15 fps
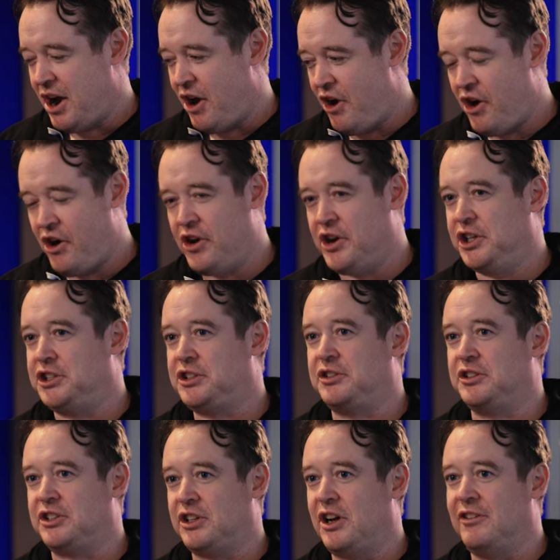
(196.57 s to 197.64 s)
urge
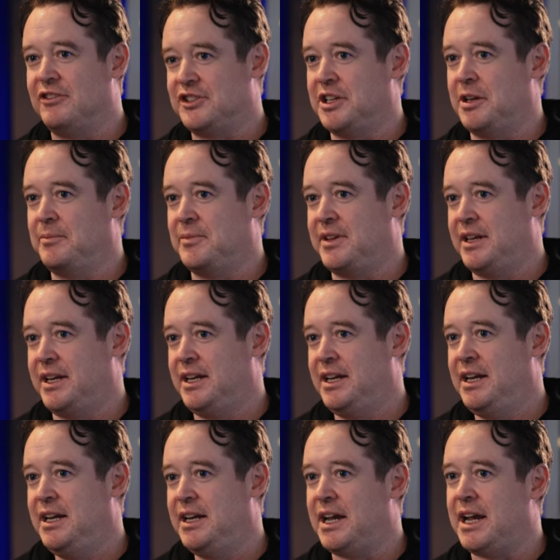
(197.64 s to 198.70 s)
to solve
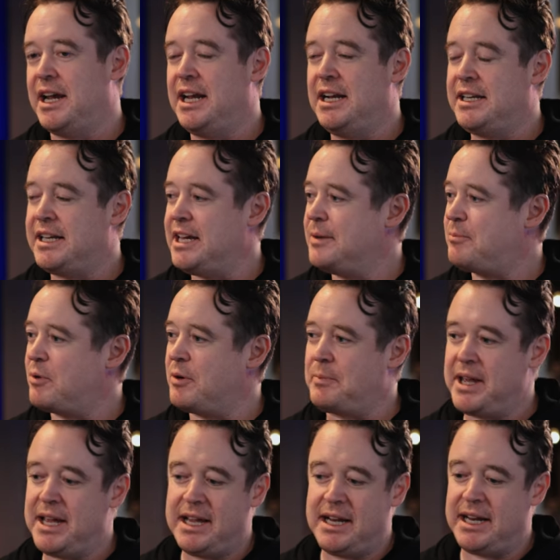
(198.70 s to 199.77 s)
something, he'll keep
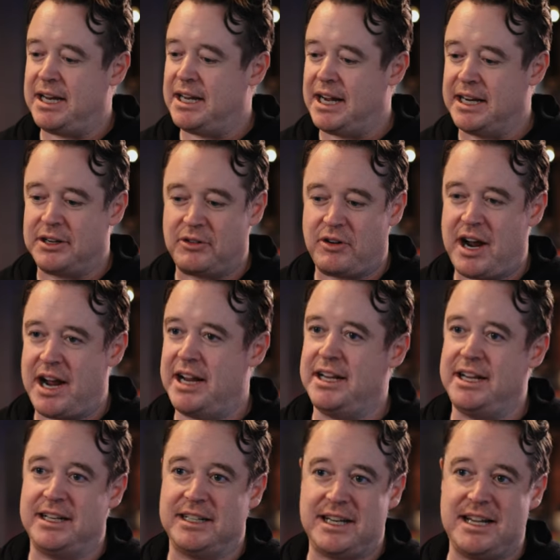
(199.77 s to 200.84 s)
repeating, like
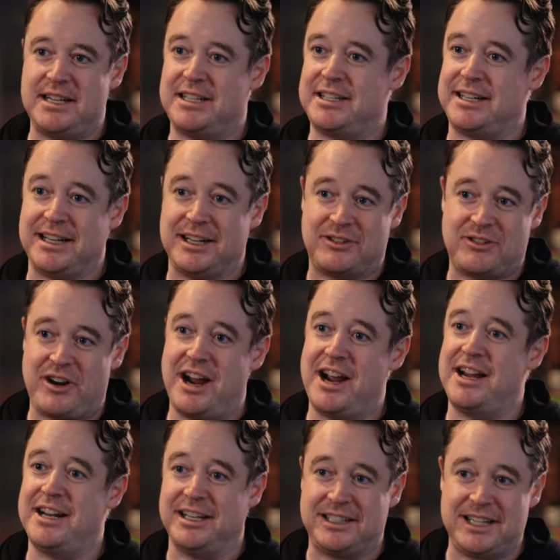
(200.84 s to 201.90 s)
trying, testing
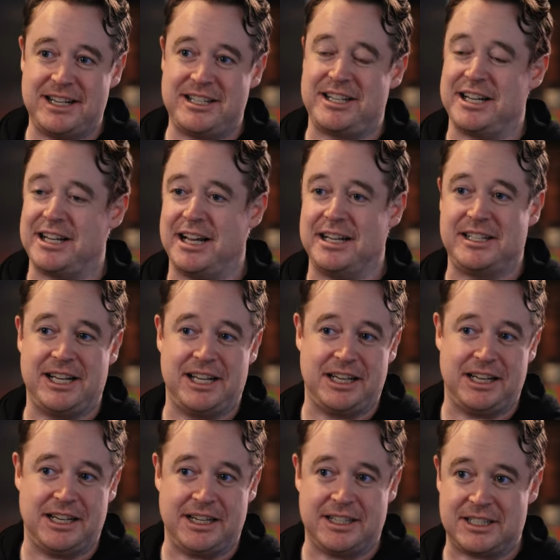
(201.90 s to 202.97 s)

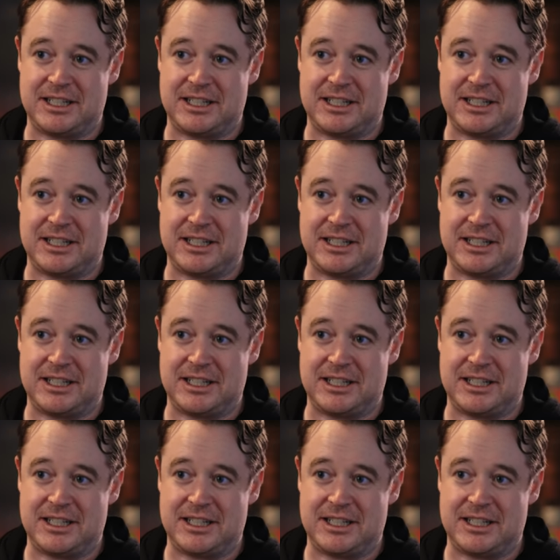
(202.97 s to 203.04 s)
until it's